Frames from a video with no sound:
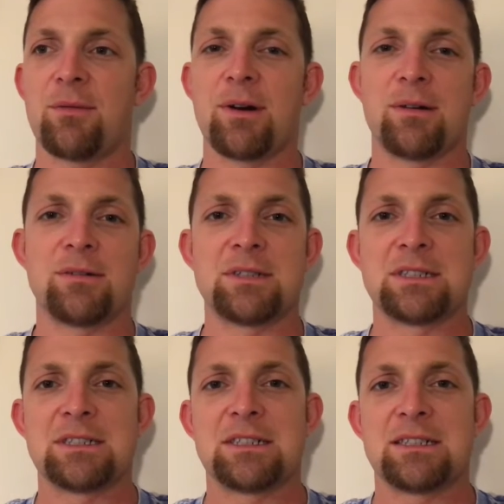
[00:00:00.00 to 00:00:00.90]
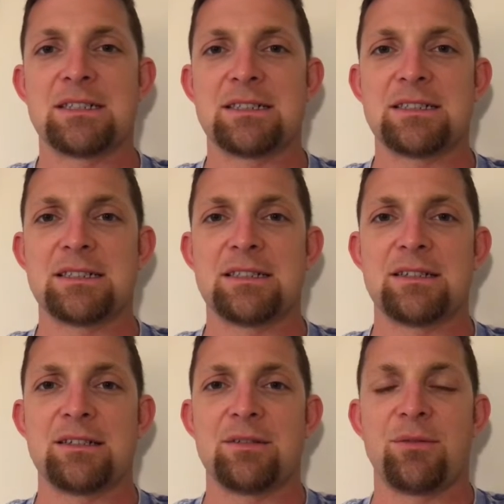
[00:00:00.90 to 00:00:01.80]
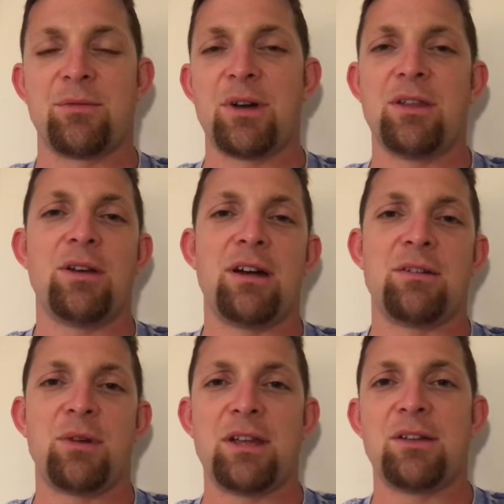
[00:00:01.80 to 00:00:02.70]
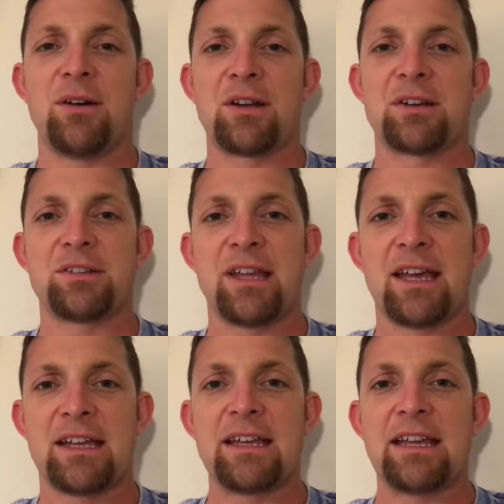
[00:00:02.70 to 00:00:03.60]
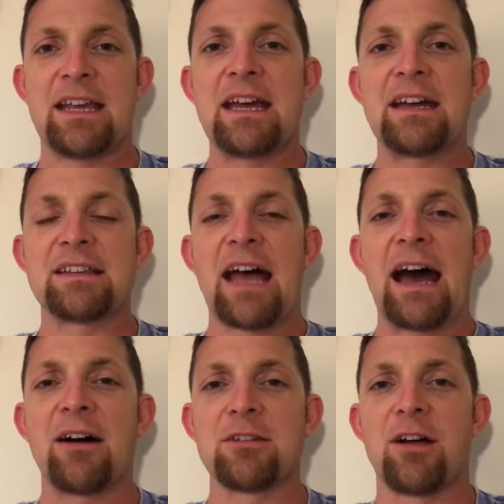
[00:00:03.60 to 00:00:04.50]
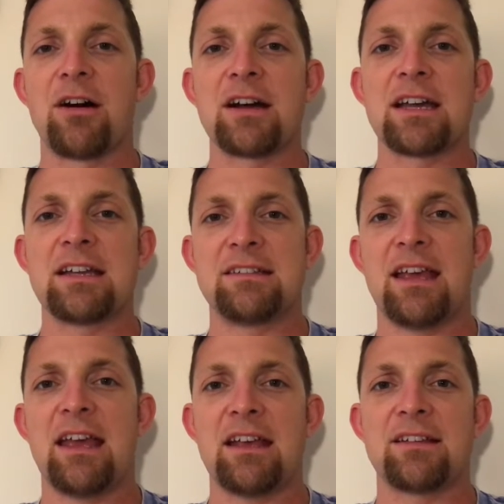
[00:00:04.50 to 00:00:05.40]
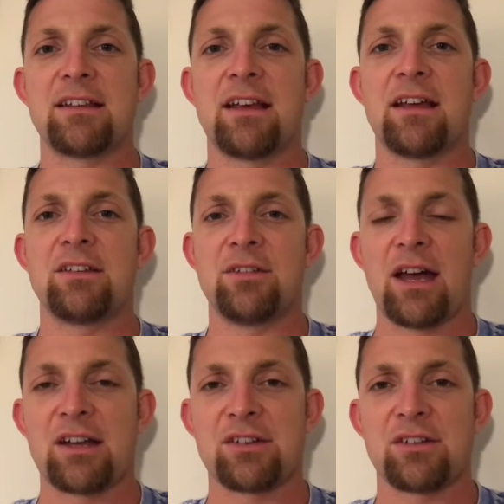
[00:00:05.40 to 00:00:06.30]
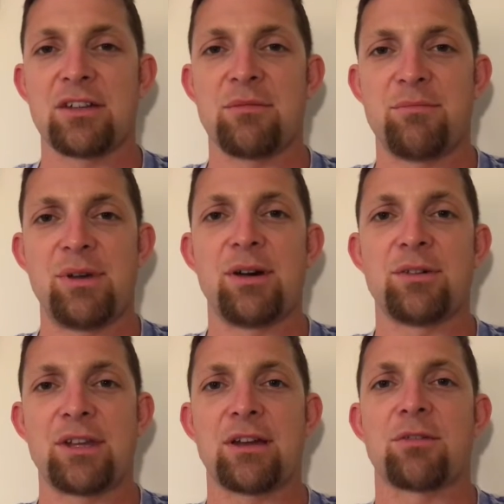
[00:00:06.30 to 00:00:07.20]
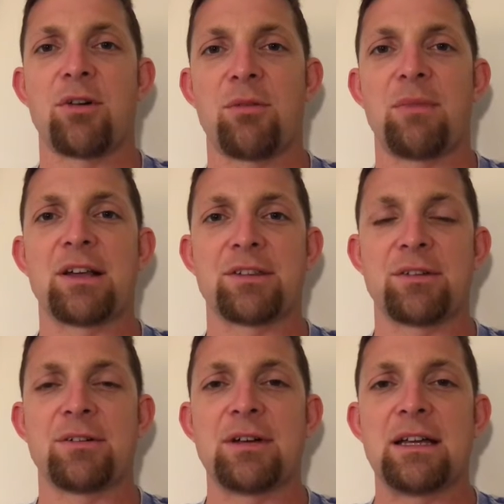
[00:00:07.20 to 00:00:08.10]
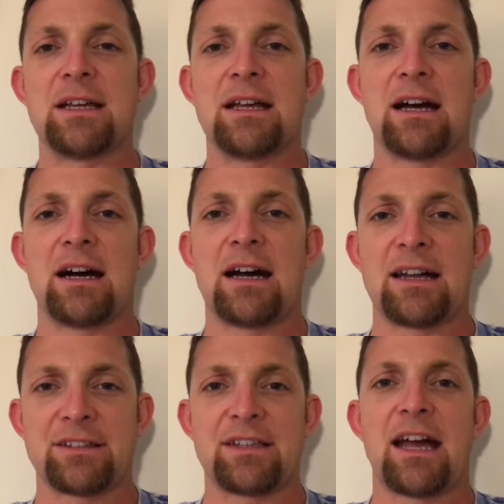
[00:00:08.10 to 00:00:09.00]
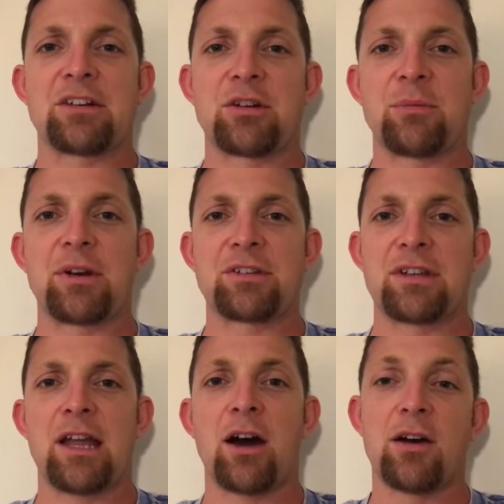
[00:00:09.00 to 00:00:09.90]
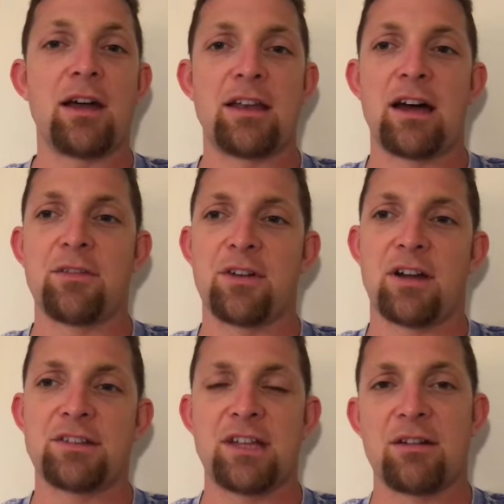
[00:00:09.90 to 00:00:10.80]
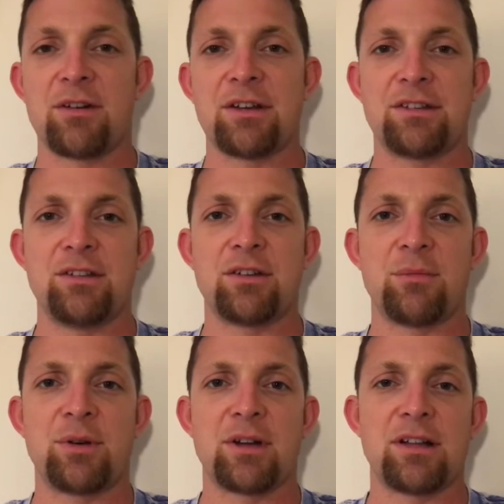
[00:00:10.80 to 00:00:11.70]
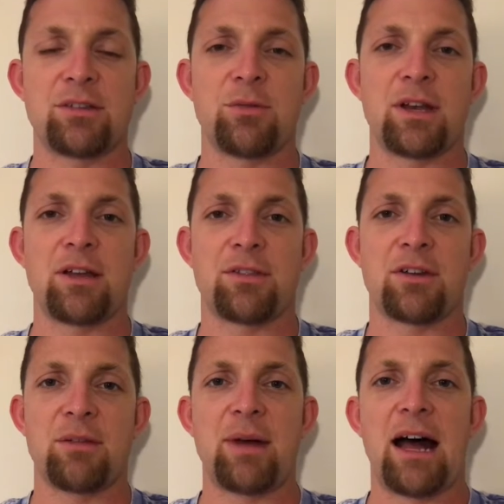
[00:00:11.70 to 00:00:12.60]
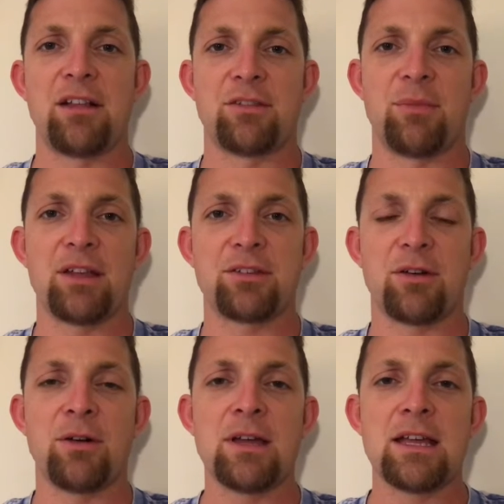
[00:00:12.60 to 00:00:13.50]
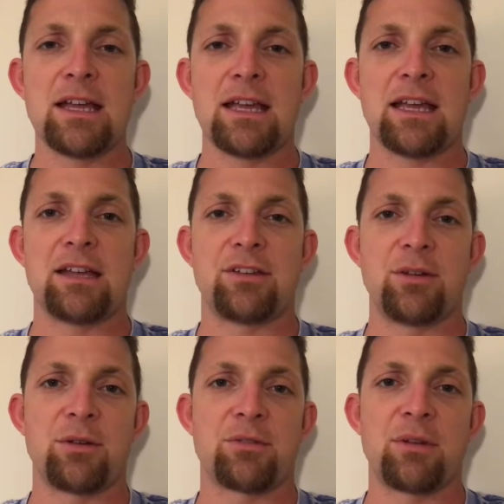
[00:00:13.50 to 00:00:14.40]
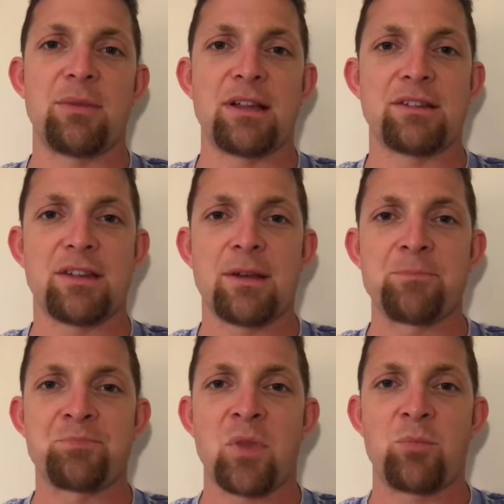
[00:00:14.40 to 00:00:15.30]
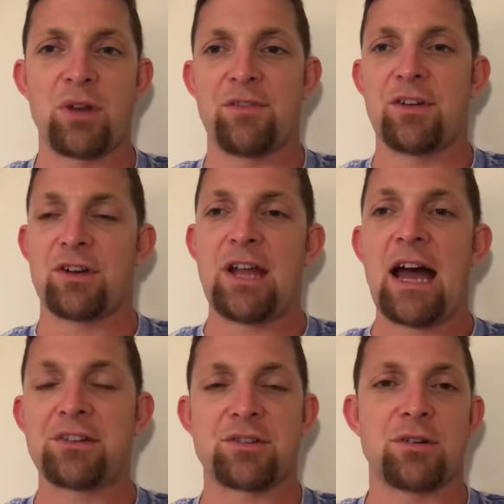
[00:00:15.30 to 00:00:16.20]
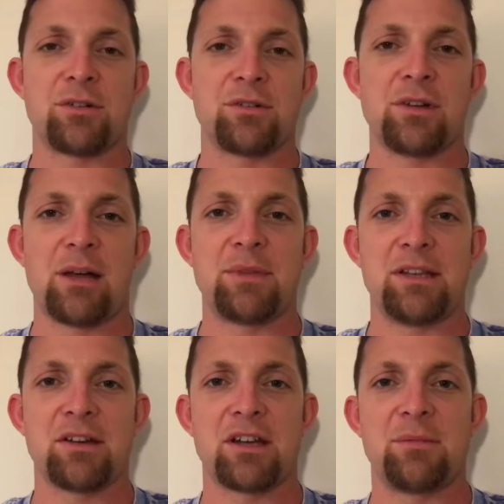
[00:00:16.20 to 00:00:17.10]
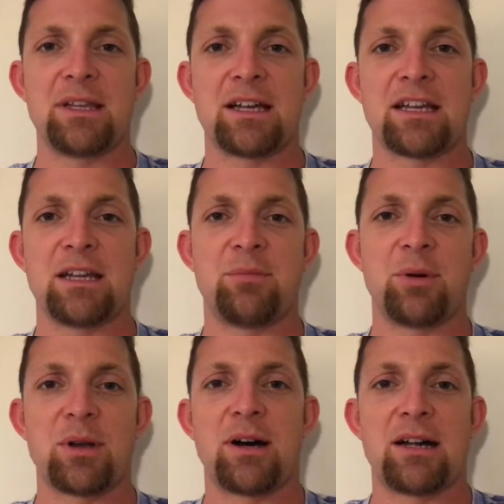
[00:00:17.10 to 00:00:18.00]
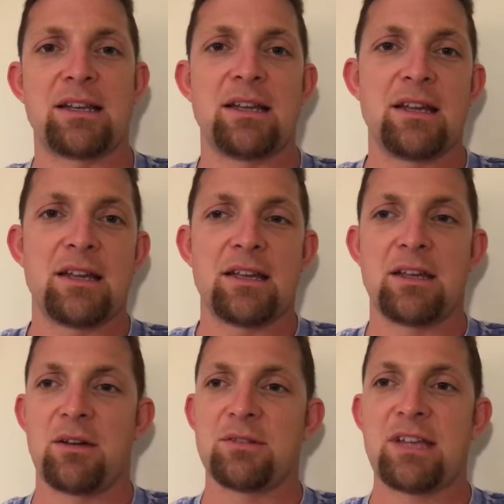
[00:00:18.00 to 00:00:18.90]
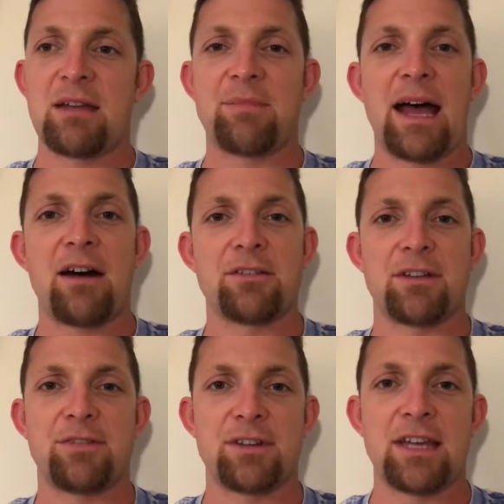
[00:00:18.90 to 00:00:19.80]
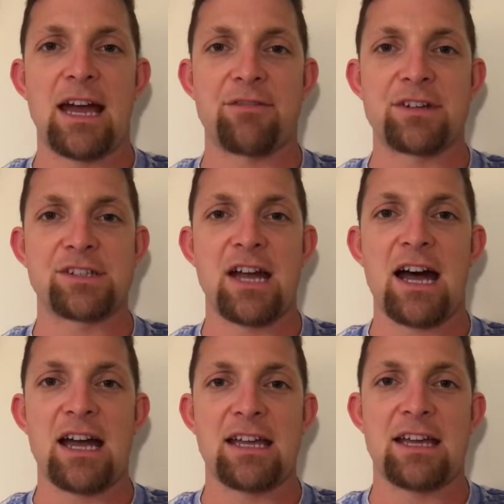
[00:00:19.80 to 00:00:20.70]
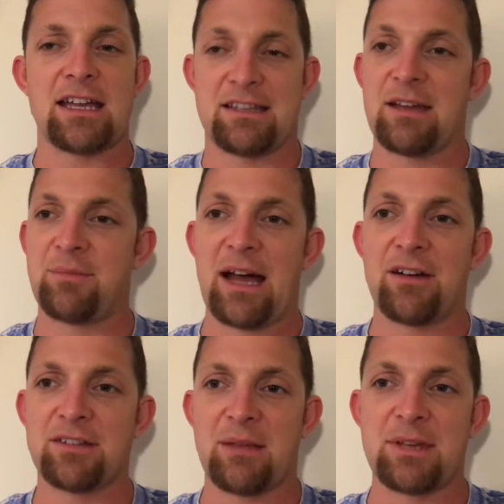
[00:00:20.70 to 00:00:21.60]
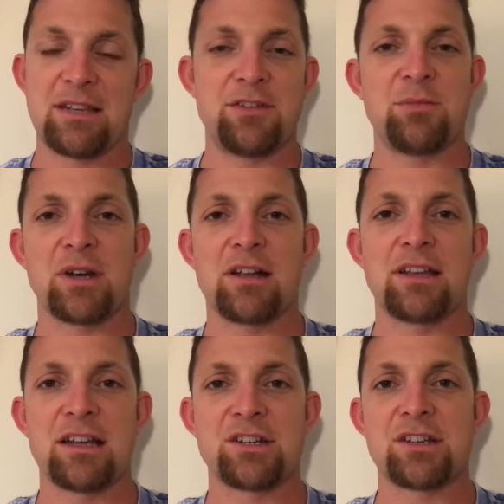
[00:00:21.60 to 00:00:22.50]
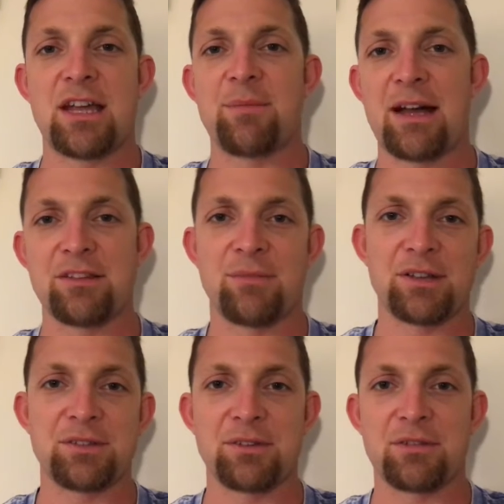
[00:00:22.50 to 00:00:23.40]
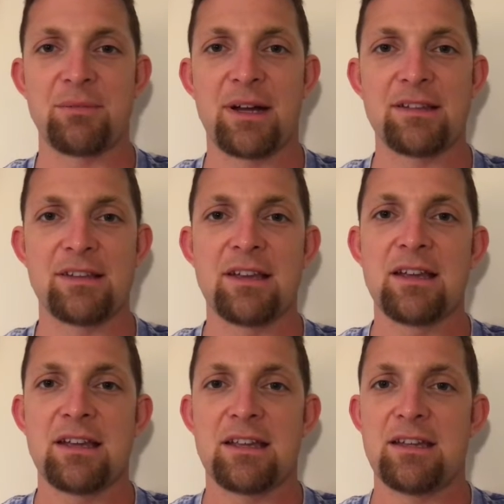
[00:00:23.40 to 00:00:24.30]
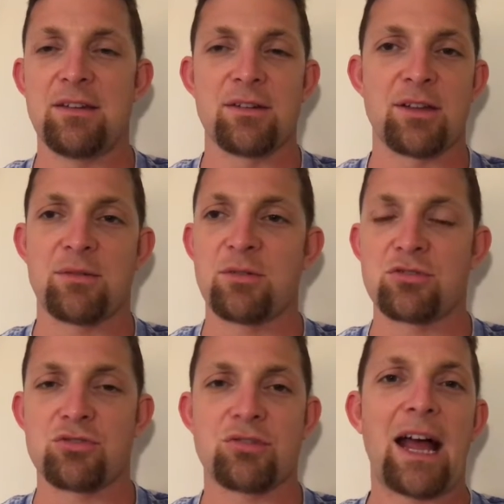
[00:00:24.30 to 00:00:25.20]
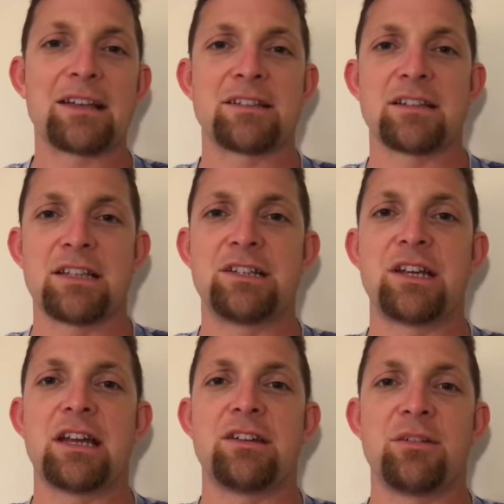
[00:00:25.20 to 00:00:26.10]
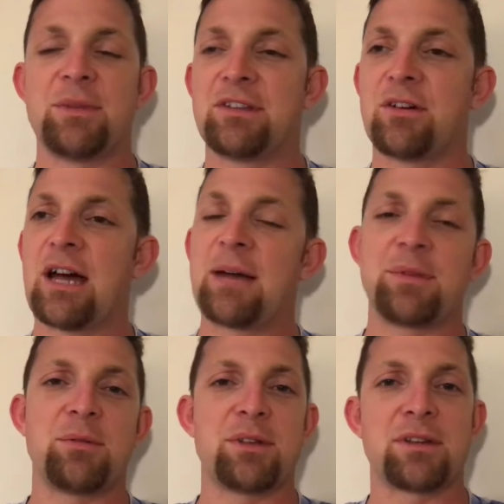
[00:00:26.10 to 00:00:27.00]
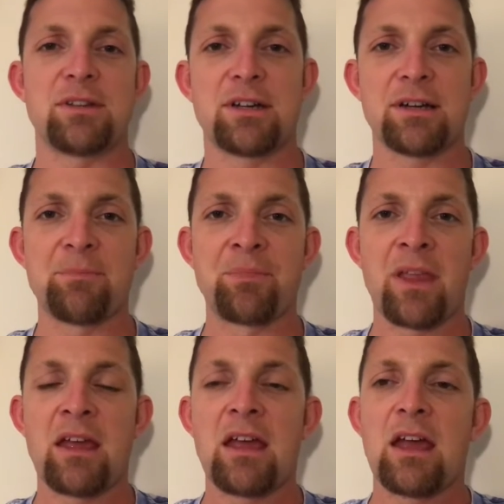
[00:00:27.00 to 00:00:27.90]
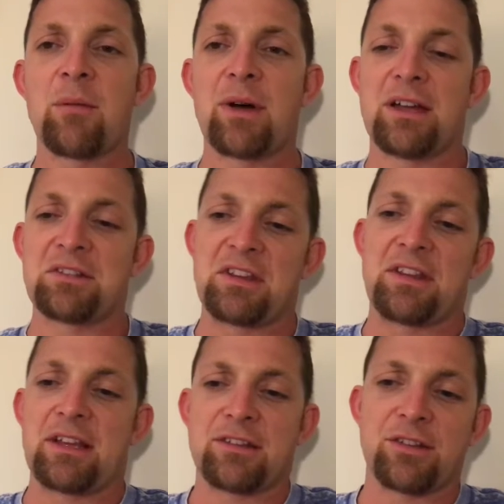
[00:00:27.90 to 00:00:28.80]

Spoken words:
Well, what you don't understand is how long it takes to actually build and grow muscle as a natural person. Now if you're on steroids, you could put on 20 or 30 pounds of muscle in 2 or 3 months. But if you're natural, I mean, you're going to be lucky to put on 10 pounds if you're the average guy. And 10 pounds, I mean, if you put on an extra 10 pounds of muscle in 3 months, your look will drastically change. You'll be so happy with your look. But here's the thing.